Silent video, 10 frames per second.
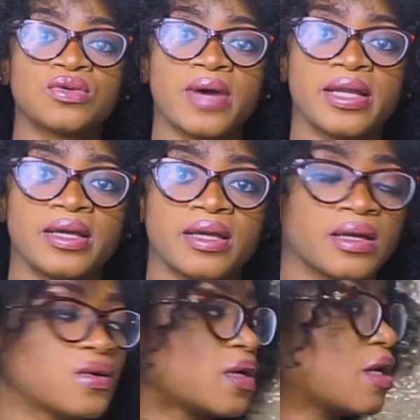right here.
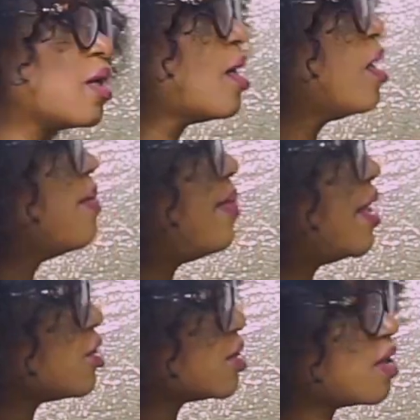Okay,
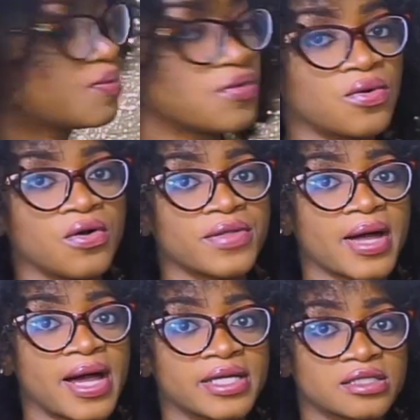place your tape rule on the
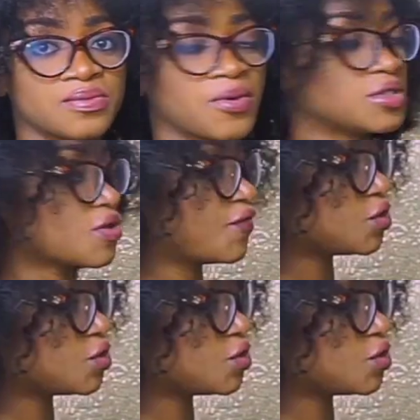highest point of your